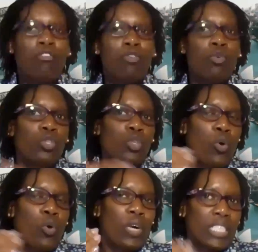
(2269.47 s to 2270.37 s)
If you
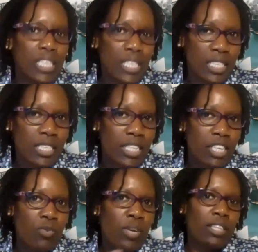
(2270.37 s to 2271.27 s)
score a six,
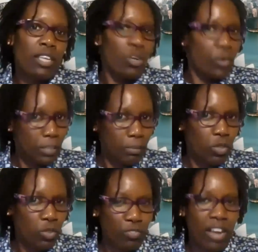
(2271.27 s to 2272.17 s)
then you get the lowest
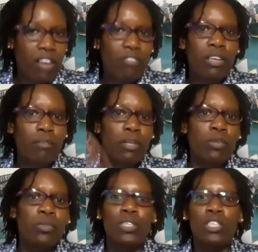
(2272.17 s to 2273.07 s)
point of five and
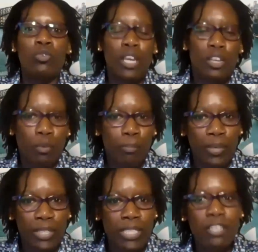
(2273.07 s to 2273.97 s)
below six, you get no
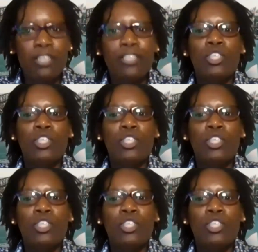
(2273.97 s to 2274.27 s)
points.